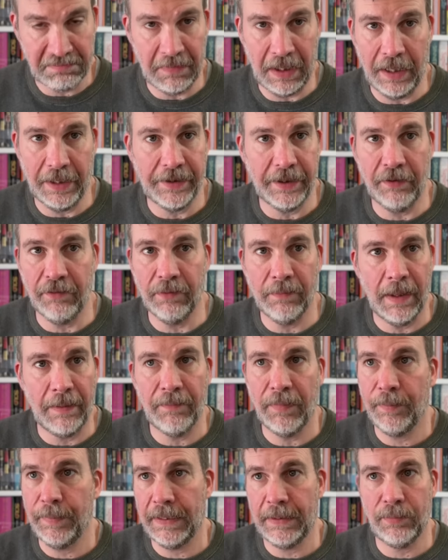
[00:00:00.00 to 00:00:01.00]
I don't
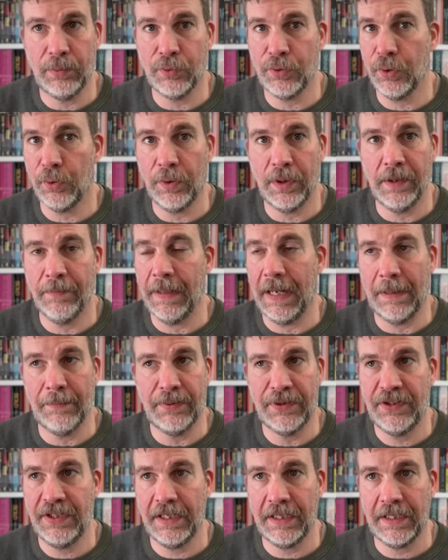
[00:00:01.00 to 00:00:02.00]
remember people talking about
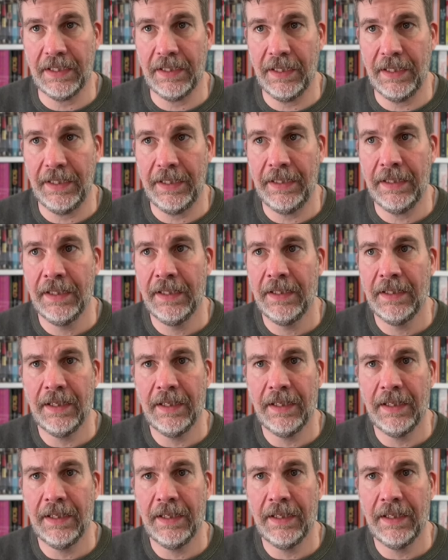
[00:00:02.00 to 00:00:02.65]
particularly.